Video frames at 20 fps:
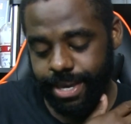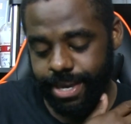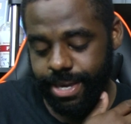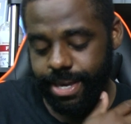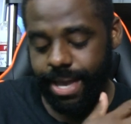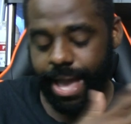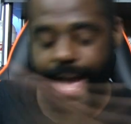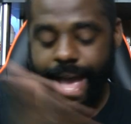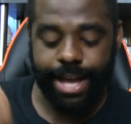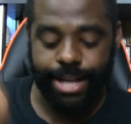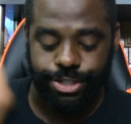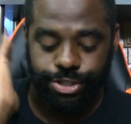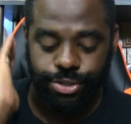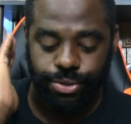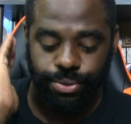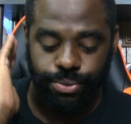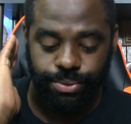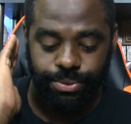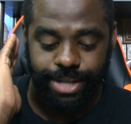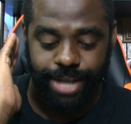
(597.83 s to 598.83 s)
he had
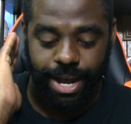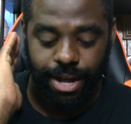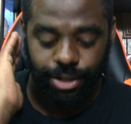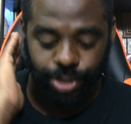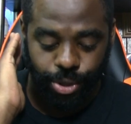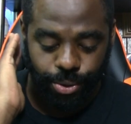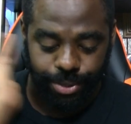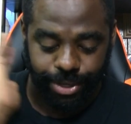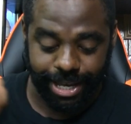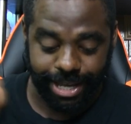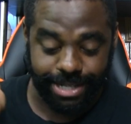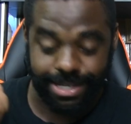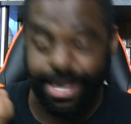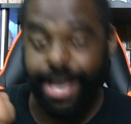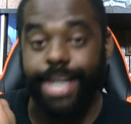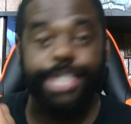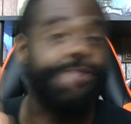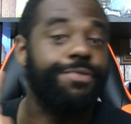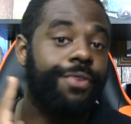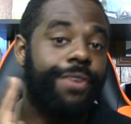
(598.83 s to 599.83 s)
to download a
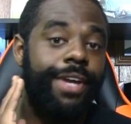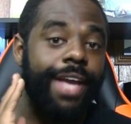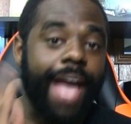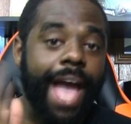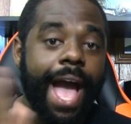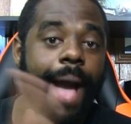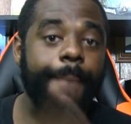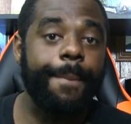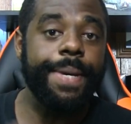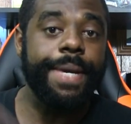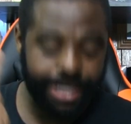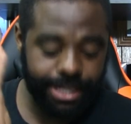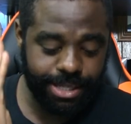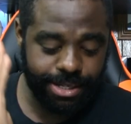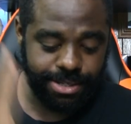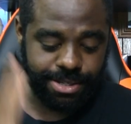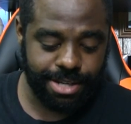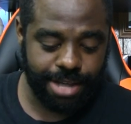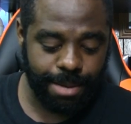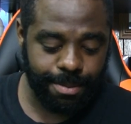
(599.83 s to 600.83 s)
text free app, get
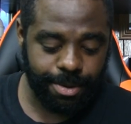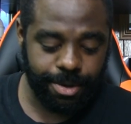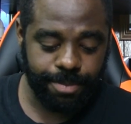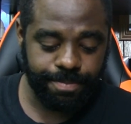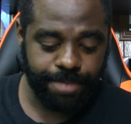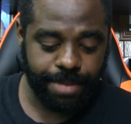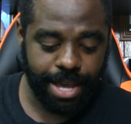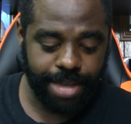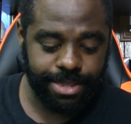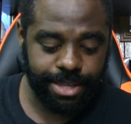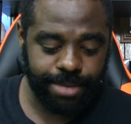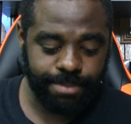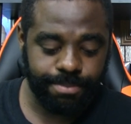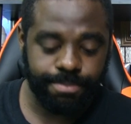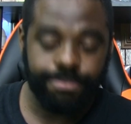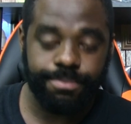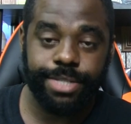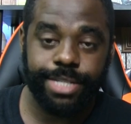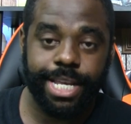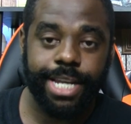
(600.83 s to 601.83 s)
this number, and
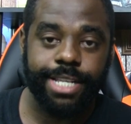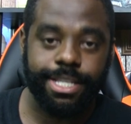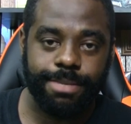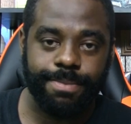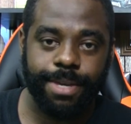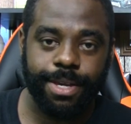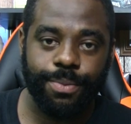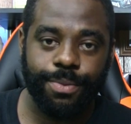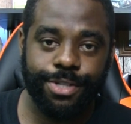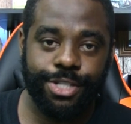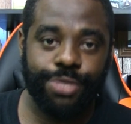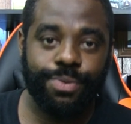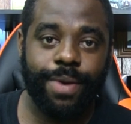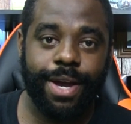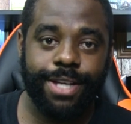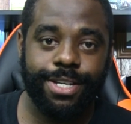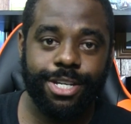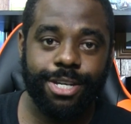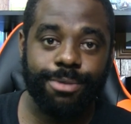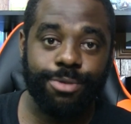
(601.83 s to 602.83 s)
then send it to me, which is
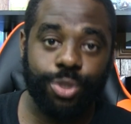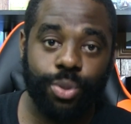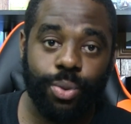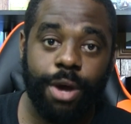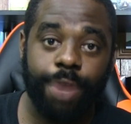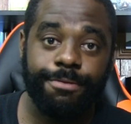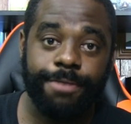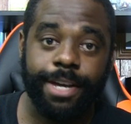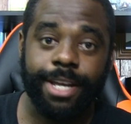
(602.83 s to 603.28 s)
why it took him 12